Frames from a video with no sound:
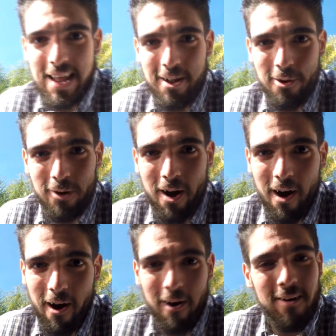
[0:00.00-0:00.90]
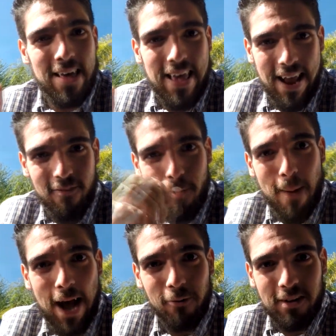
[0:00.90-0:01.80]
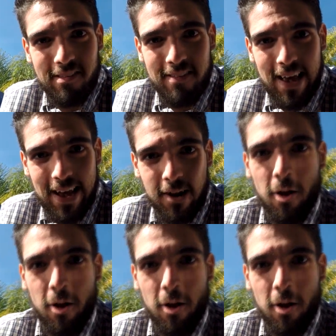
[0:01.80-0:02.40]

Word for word: into your car if the battery's dead,